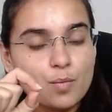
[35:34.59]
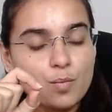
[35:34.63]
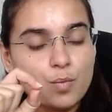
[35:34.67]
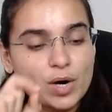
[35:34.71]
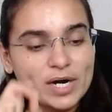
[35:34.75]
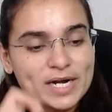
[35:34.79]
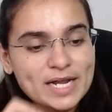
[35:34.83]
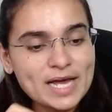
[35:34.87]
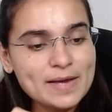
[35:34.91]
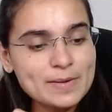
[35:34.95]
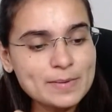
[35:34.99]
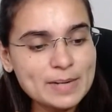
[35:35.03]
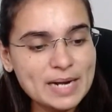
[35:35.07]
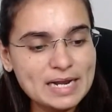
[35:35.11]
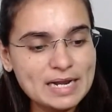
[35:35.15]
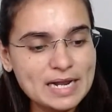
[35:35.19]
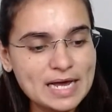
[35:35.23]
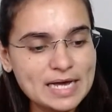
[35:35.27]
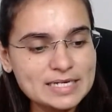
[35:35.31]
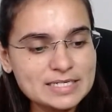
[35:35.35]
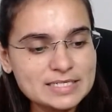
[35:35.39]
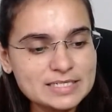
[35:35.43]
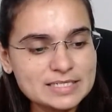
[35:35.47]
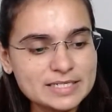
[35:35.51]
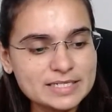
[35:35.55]
what I
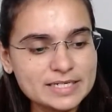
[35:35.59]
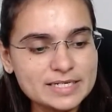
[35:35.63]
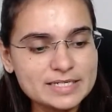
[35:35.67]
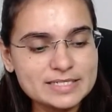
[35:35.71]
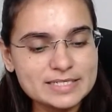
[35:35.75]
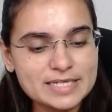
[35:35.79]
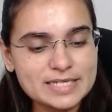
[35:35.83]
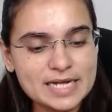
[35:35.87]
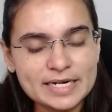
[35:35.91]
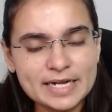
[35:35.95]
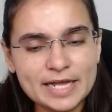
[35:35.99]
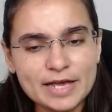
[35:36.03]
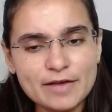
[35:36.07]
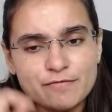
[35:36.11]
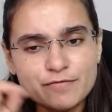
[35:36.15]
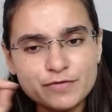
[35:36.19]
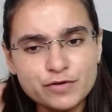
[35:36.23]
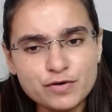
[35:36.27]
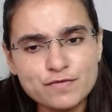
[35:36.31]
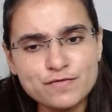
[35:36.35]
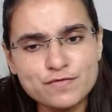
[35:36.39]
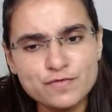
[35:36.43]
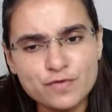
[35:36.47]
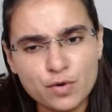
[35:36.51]
realized is that if you